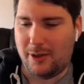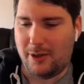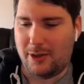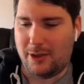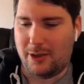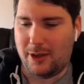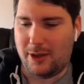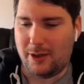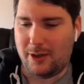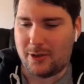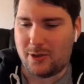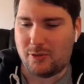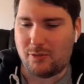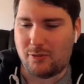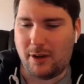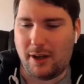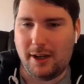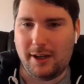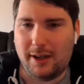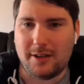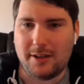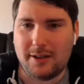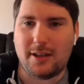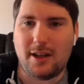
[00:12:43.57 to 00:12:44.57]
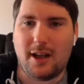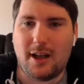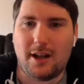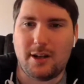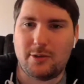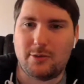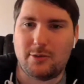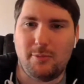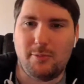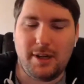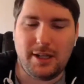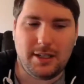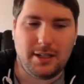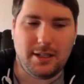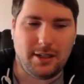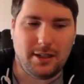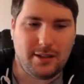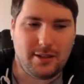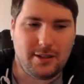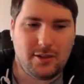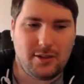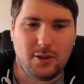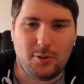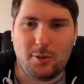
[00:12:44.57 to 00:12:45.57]
the australian start to a meeting
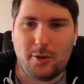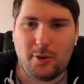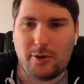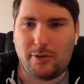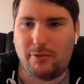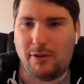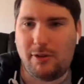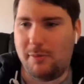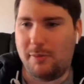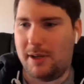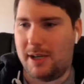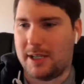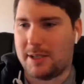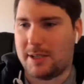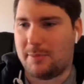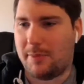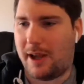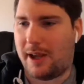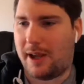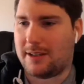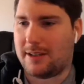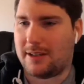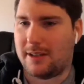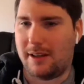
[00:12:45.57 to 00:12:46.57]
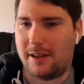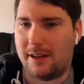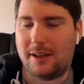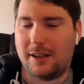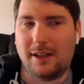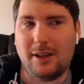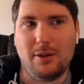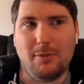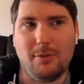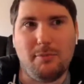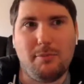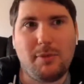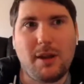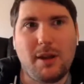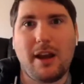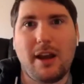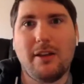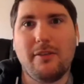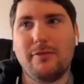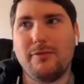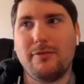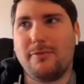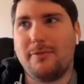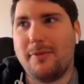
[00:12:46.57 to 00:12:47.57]
is two or three minutes past like you know kind
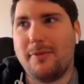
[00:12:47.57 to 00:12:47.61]
of